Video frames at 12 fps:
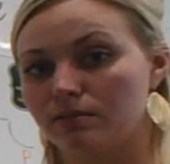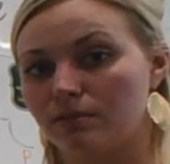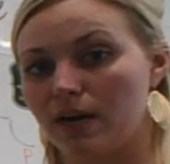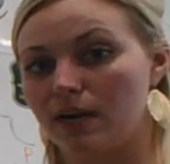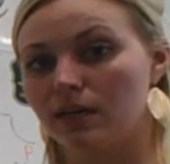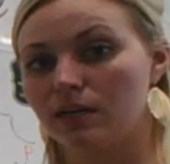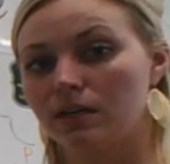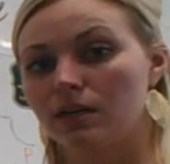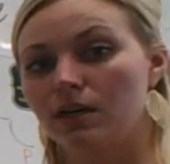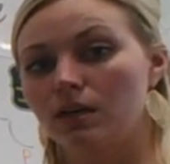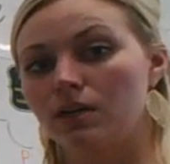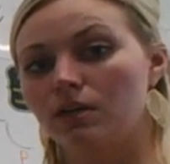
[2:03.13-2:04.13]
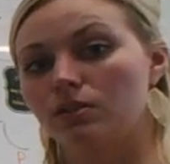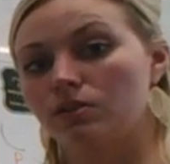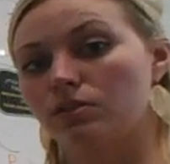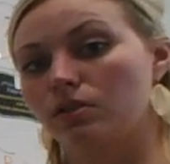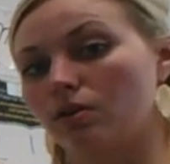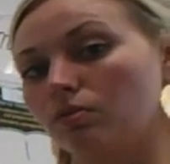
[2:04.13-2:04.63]
right?
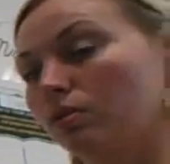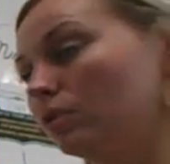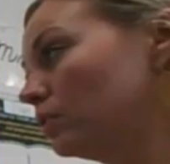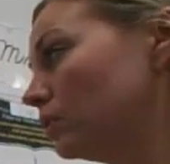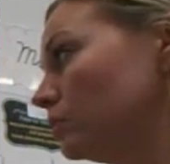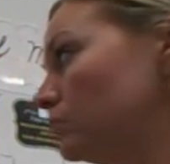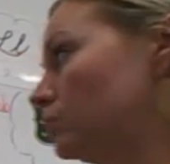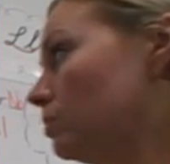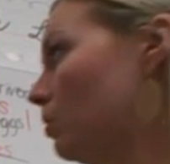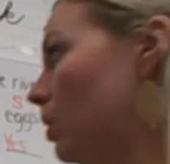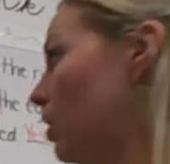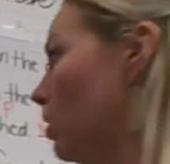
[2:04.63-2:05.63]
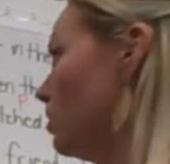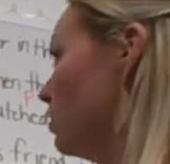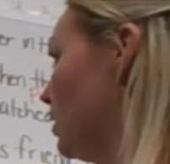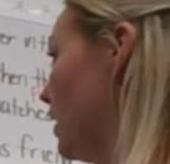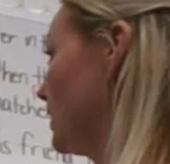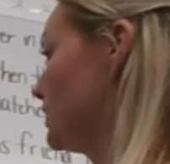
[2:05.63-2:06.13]
So Jamal
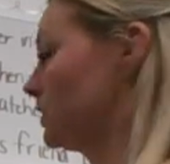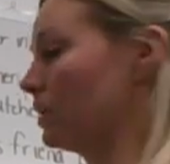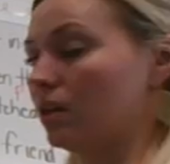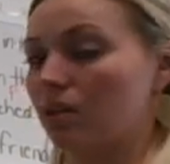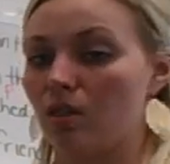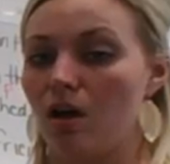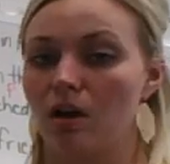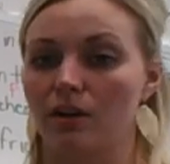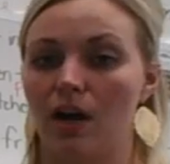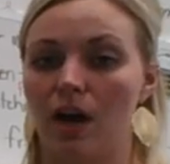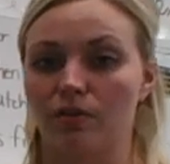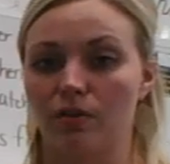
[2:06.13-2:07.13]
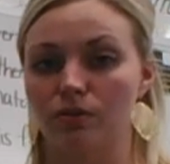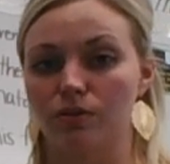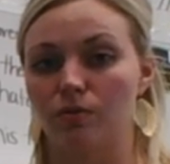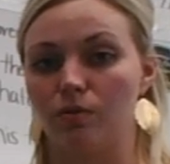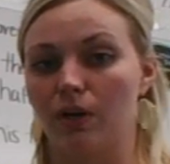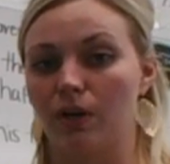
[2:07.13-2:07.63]
likes long novels.
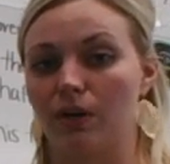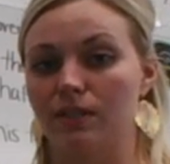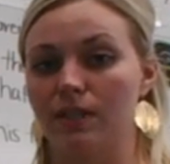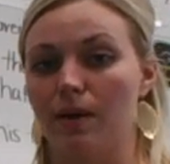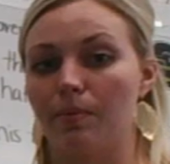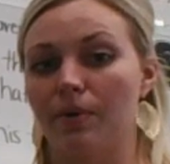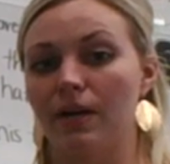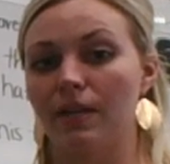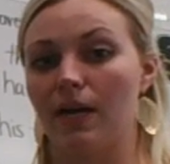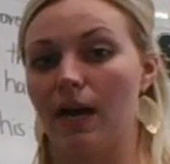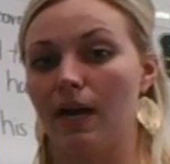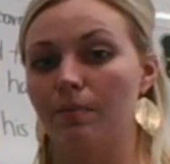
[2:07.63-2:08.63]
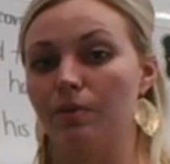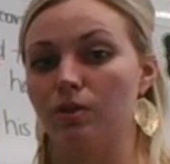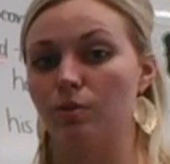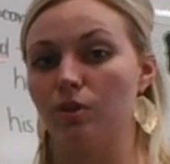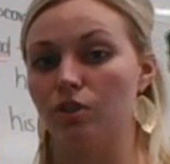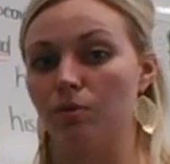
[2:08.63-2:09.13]
We're going to separate that
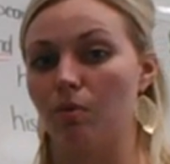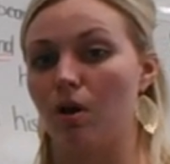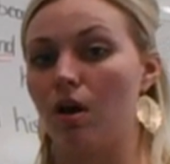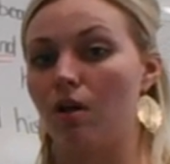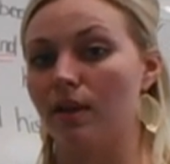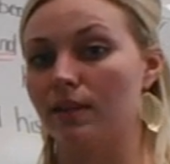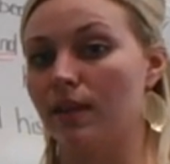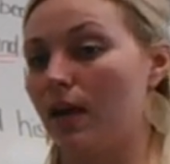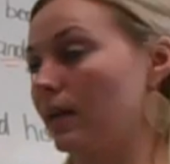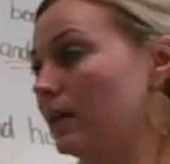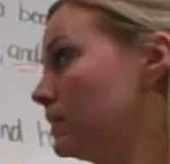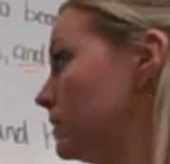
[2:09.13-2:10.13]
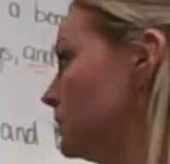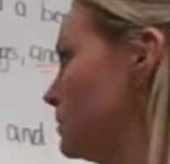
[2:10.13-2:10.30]
between Jamal and likes.